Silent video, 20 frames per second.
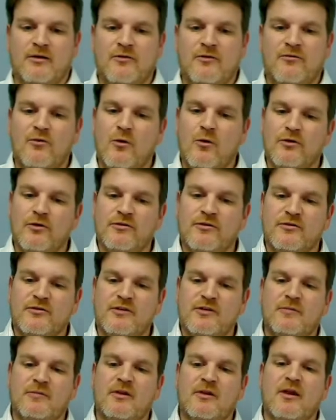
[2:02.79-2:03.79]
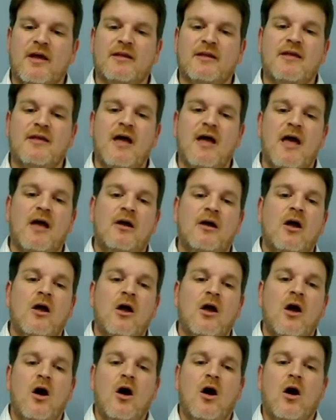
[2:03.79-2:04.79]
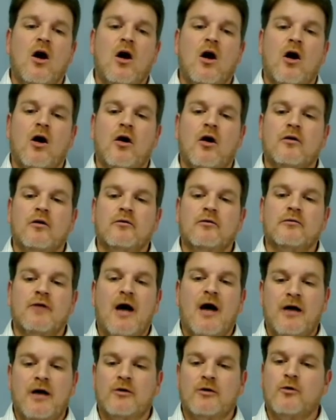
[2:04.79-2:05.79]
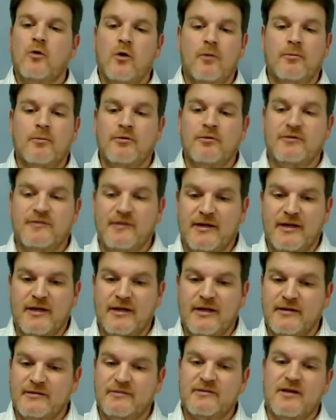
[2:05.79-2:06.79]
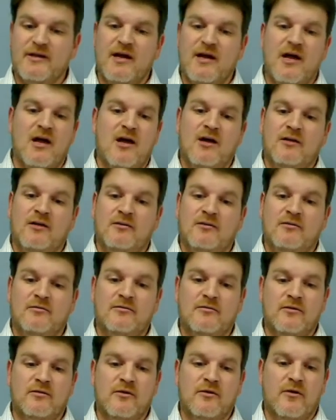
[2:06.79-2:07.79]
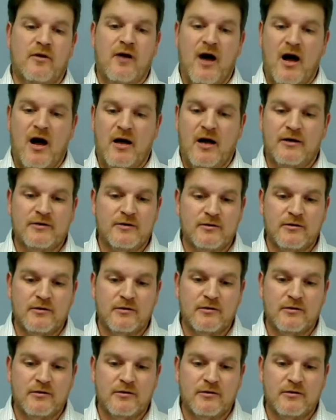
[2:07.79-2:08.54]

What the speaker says: a divorce or something like that, are not core proceedings, and they're not